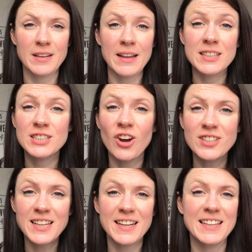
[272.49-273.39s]
And the star
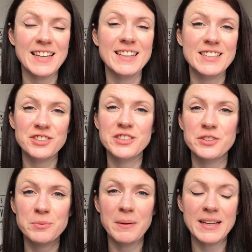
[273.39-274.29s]
technique literally
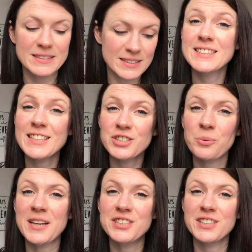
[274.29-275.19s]
just means
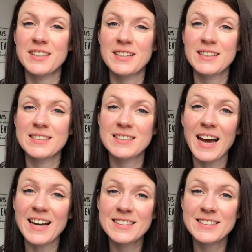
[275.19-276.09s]
situation,
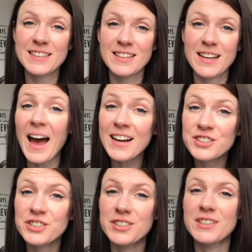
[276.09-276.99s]
task,
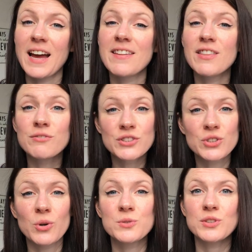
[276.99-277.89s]
action, and then the
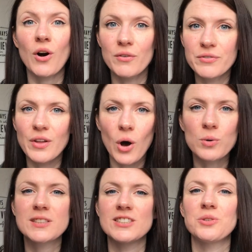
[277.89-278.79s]
result of the
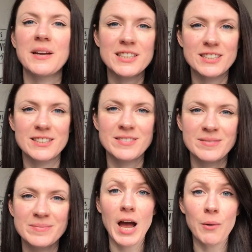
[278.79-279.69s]
whole situation.
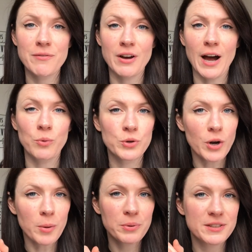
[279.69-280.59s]
However, I would
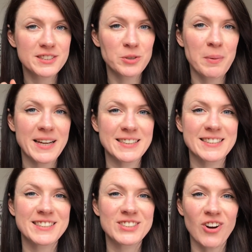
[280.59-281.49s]
not put the
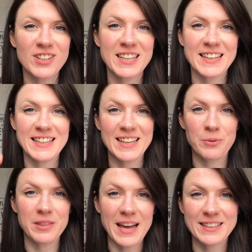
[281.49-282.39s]
subheading star technique
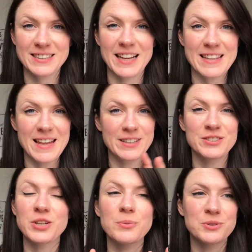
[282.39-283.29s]
with S, and then
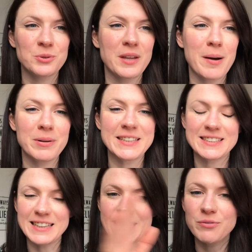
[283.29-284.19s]
don't do that,
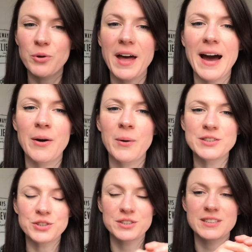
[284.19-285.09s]
please. Leave all that out
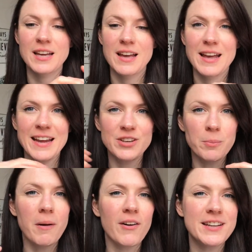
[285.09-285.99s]
and just in your
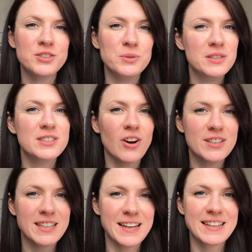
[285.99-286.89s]
mind use the star
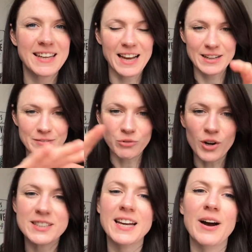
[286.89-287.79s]
technique and then
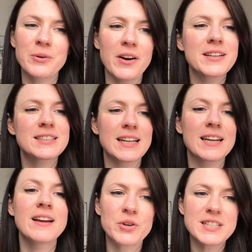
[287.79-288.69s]
write it out
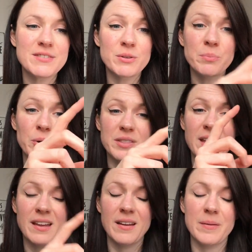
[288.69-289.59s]
nicely. You could even put
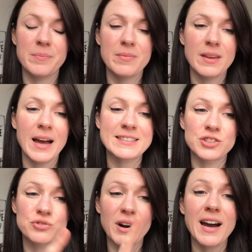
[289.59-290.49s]
the, as a
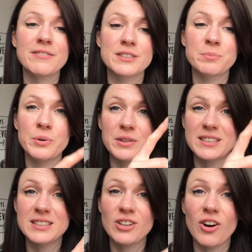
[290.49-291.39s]
draft, put
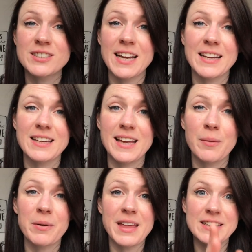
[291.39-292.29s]
the star technique,
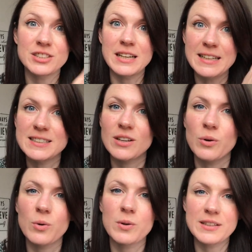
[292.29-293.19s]
but then delete it
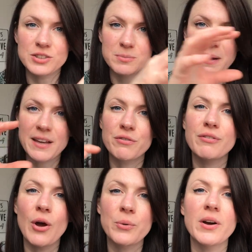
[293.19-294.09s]
all and just make it
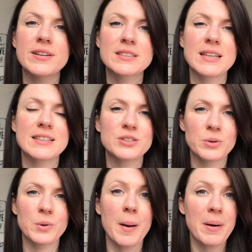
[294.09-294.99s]
flow nicely
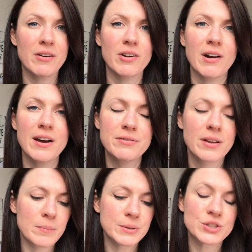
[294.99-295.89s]
into a paragraph.
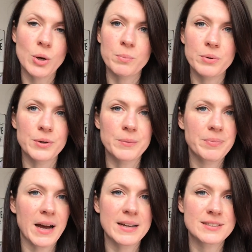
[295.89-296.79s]
But don't
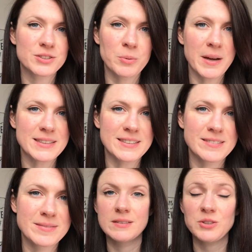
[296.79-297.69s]
put that as a
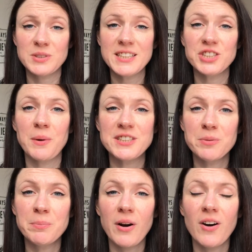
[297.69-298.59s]
subheading. So
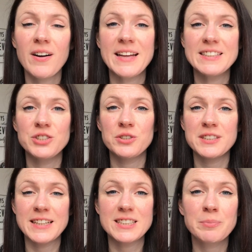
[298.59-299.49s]
situation part is
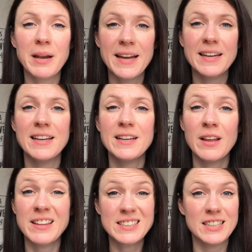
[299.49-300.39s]
just
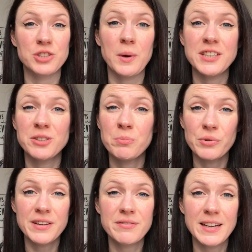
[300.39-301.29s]
explaining the situation
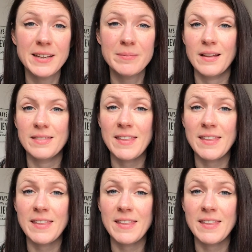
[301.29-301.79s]
briefly.